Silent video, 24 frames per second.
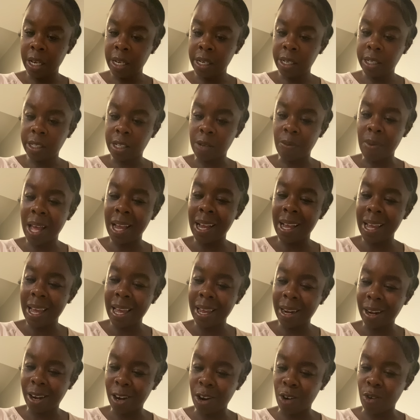Somebody
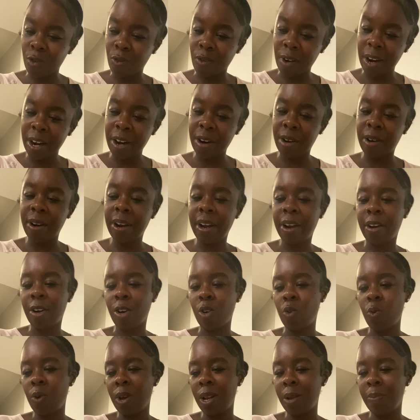had a career here.
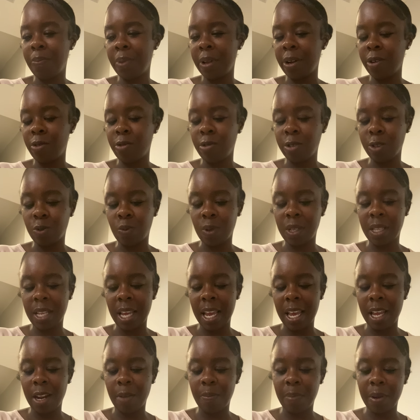Queen of Pentacles with
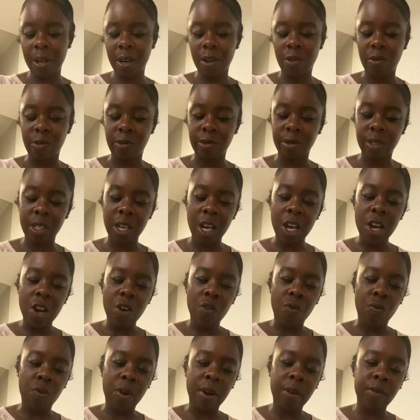the Eight of Pentacles.
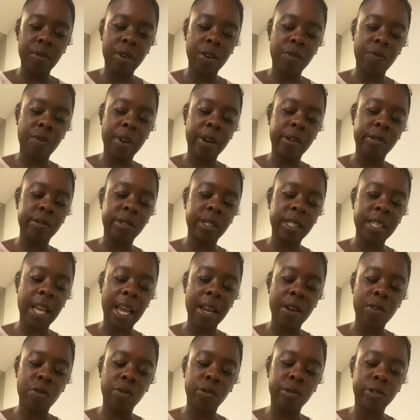Round and round
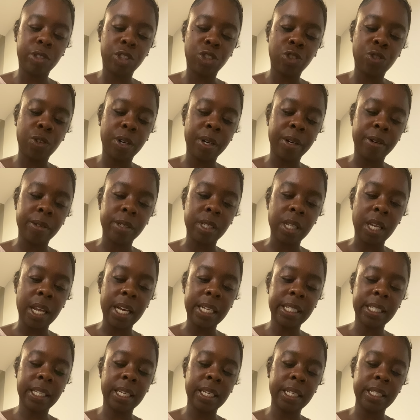cycles, triggers,
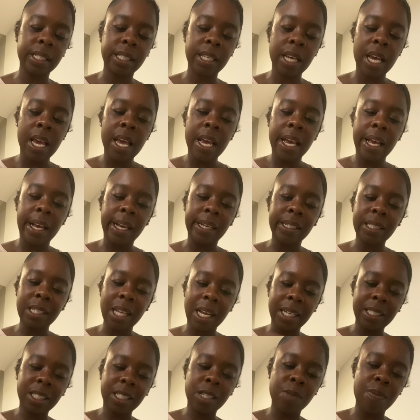lessons. It's
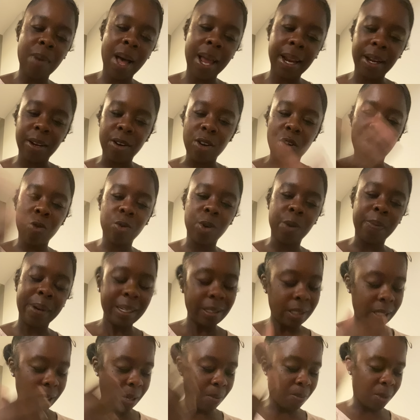like somebody known about
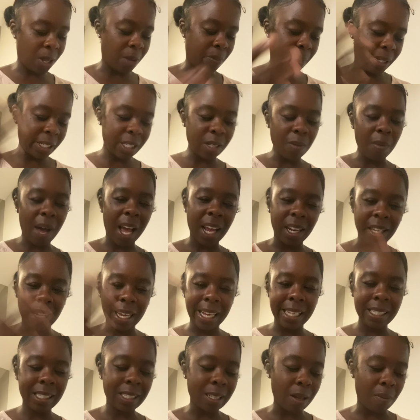something, but somebody
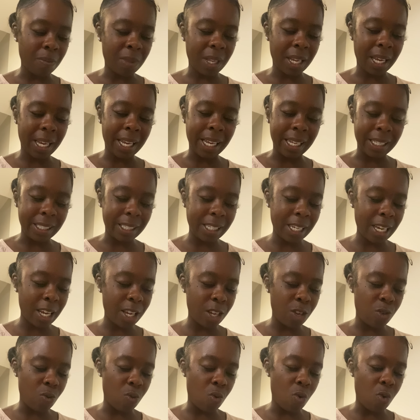let something
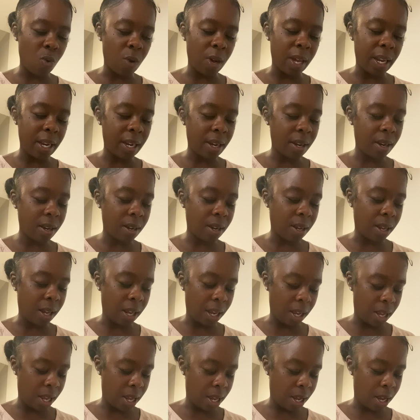continue on
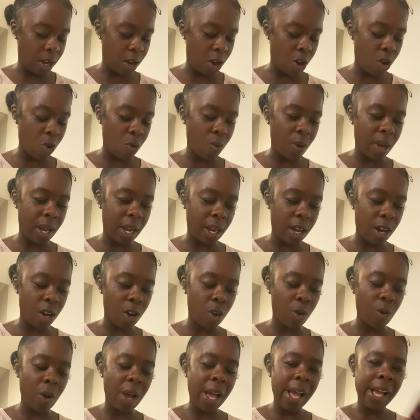and, and go and go.